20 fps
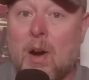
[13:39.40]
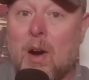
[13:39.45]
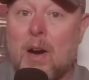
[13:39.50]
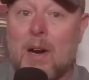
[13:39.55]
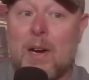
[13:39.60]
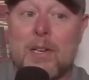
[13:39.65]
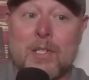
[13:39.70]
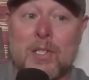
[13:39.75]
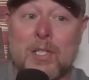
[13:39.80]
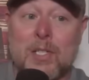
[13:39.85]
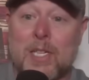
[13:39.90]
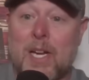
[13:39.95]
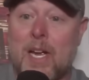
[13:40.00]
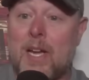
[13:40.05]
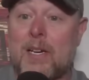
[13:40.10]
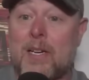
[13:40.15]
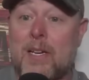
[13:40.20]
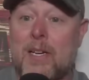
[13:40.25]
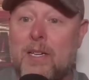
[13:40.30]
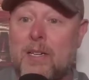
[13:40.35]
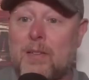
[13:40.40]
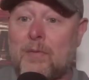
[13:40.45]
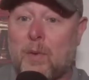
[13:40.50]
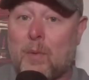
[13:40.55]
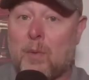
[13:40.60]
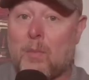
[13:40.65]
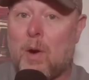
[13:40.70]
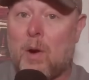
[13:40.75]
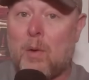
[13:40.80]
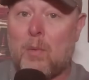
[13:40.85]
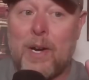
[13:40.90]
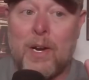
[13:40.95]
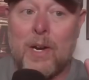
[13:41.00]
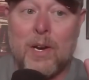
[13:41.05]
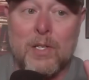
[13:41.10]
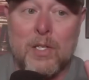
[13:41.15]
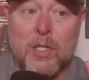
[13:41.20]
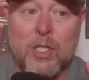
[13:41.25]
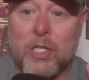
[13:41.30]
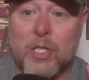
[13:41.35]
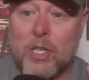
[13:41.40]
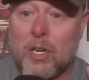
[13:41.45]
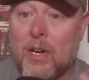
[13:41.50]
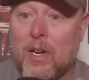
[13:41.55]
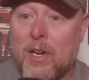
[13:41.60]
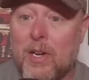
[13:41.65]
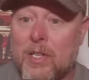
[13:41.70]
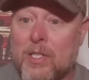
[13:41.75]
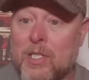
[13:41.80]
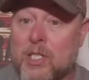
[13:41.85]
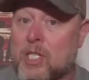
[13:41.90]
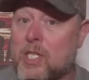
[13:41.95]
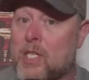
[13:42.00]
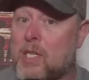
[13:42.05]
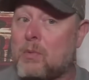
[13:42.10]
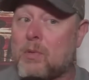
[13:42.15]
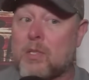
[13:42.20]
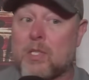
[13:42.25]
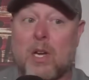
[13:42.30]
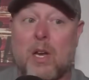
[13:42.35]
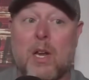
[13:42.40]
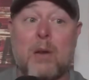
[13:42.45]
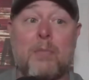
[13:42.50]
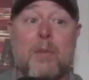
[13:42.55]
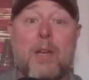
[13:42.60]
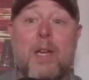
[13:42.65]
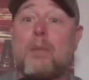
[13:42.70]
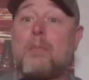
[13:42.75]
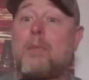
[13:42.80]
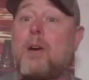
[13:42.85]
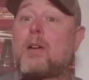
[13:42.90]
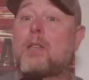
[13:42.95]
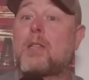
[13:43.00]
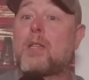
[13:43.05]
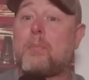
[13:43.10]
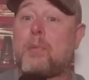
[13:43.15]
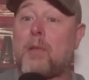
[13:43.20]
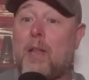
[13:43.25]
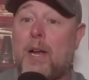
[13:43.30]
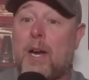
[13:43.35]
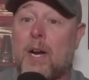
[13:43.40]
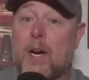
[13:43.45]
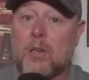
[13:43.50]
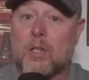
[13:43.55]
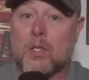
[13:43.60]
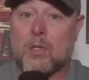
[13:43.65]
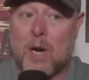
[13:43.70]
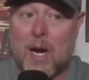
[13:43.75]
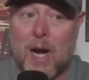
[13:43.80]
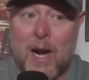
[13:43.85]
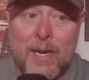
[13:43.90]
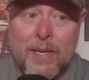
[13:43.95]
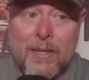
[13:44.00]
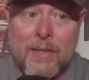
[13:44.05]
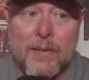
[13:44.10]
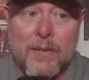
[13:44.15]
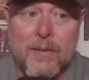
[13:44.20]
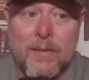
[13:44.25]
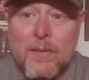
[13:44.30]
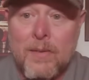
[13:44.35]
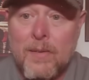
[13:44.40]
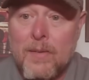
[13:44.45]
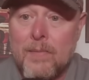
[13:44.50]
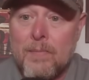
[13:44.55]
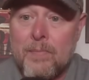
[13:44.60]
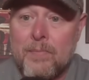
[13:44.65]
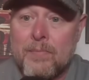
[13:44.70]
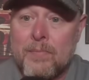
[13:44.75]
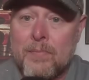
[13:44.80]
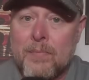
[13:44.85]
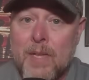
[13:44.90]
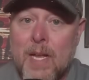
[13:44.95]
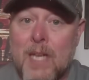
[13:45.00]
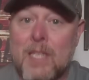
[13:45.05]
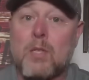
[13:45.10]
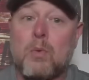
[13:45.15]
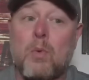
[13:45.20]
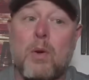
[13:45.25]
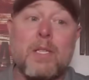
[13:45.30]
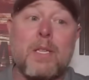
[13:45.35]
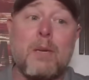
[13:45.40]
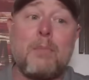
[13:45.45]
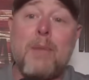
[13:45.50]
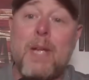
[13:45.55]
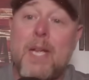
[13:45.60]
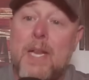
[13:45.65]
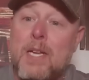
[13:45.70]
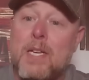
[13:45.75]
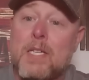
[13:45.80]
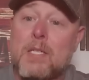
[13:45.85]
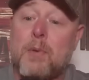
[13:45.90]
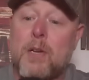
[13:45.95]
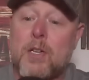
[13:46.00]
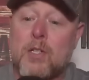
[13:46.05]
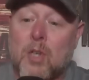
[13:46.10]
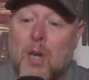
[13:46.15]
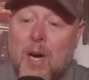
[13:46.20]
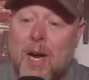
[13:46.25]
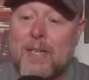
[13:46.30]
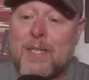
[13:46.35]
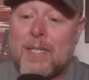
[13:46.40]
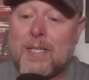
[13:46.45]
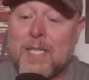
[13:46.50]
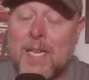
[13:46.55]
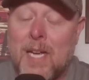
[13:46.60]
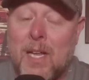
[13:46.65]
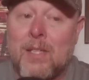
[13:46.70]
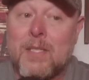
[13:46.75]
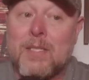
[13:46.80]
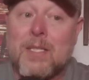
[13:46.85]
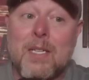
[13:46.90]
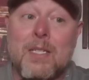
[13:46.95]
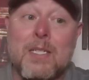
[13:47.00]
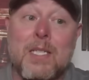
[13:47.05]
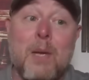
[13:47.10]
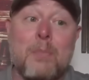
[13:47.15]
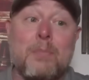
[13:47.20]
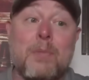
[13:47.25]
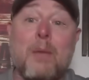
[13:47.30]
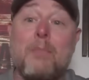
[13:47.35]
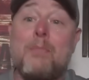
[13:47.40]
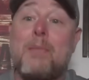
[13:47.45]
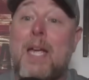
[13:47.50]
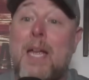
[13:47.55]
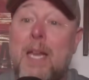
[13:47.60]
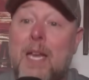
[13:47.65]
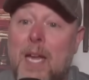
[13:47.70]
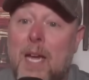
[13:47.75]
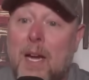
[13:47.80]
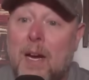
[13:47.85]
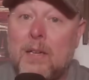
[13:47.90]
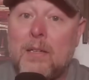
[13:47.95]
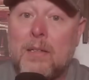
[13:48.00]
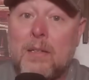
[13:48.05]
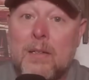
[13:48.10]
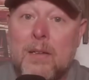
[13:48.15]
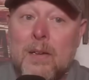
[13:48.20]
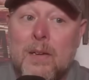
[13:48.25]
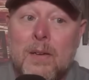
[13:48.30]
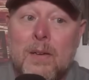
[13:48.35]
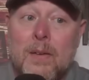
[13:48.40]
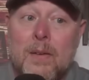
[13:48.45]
was our understanding, from what we understood, she was going to be among the players, right? That's what the media has been trying to tell us, except the media